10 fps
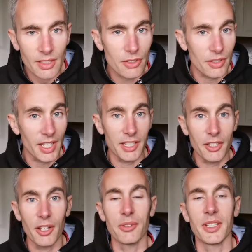So there
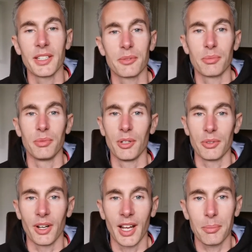you go. It
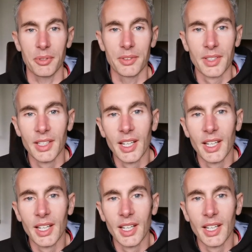will not happen.